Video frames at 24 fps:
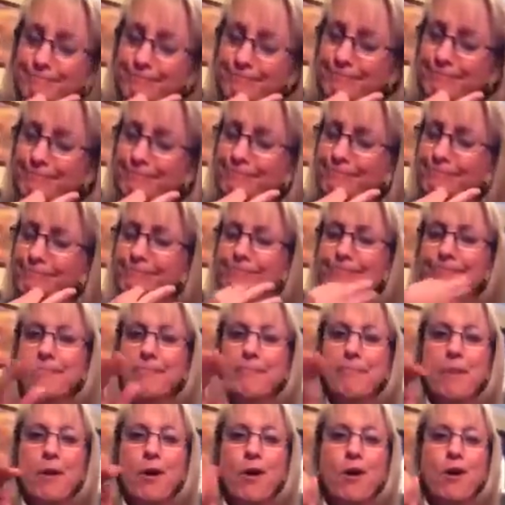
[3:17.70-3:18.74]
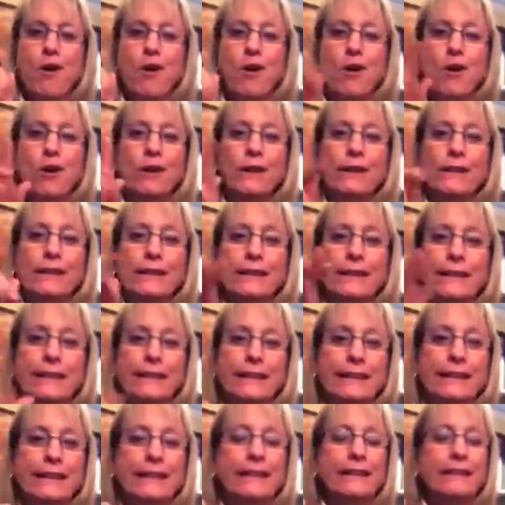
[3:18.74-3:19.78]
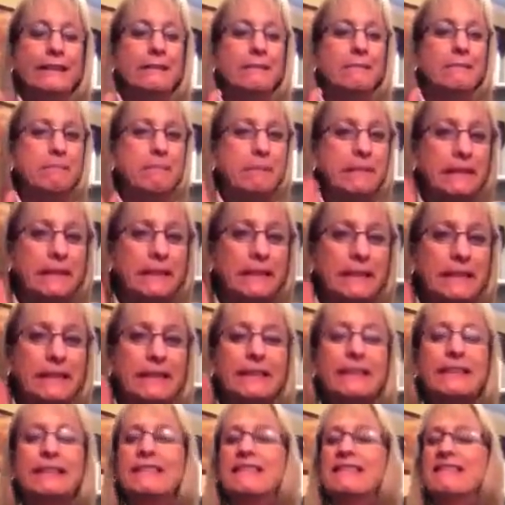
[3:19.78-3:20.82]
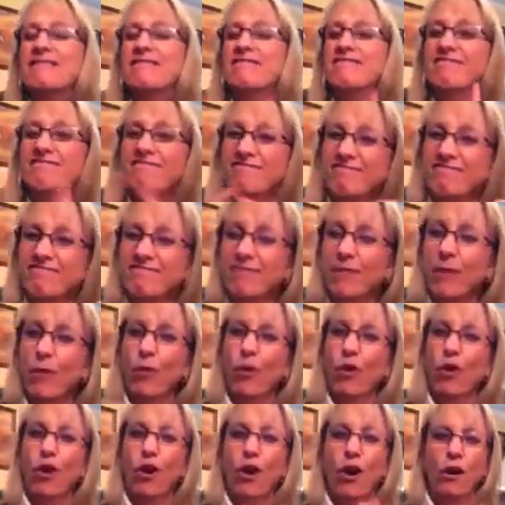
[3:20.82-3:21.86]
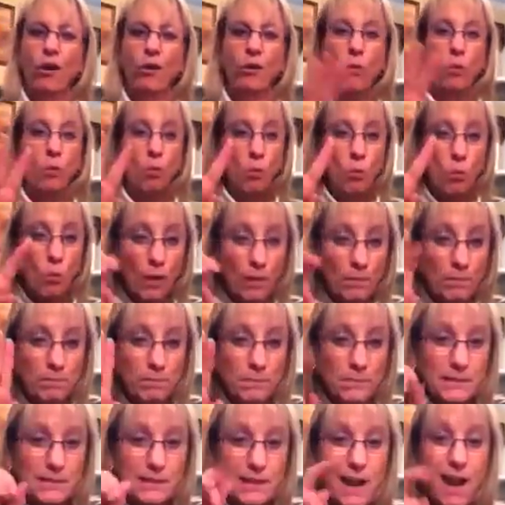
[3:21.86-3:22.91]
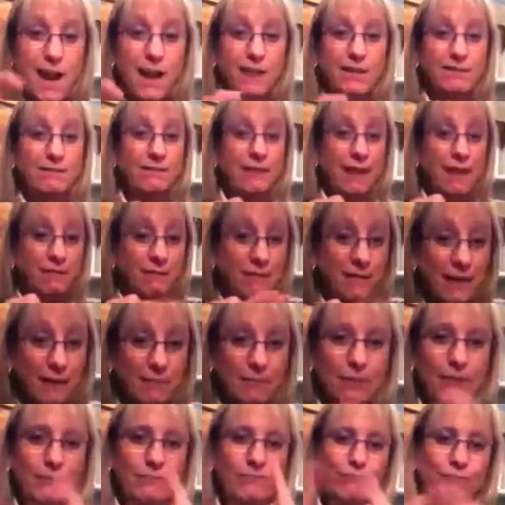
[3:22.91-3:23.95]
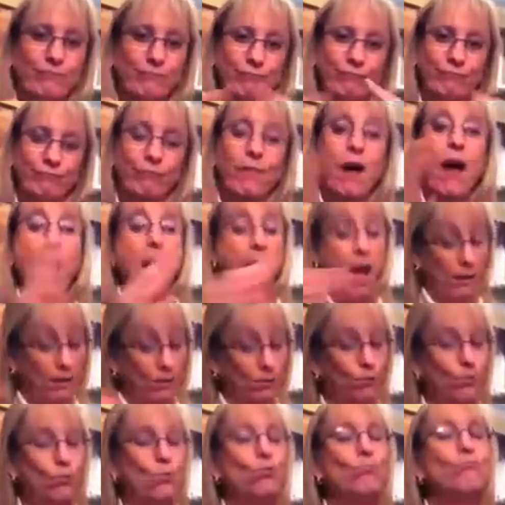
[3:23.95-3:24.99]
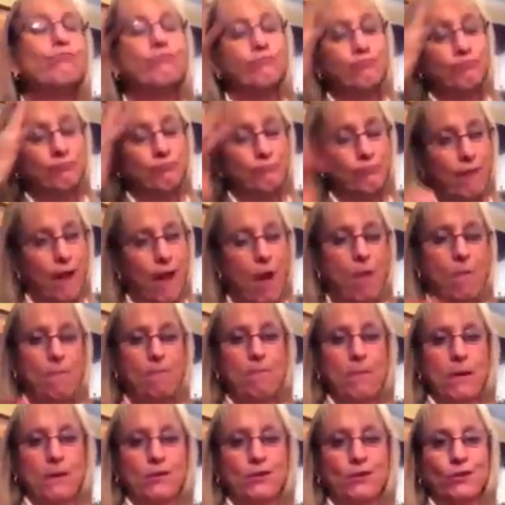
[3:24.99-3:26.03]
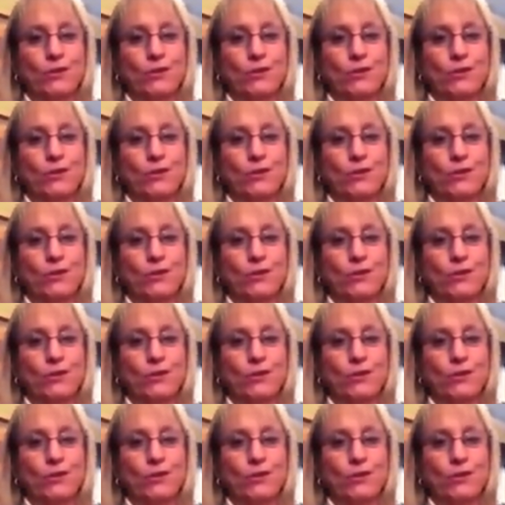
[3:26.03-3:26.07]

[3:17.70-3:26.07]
a businessman who shares expertise in marketing, website development, advertising, and budgeting.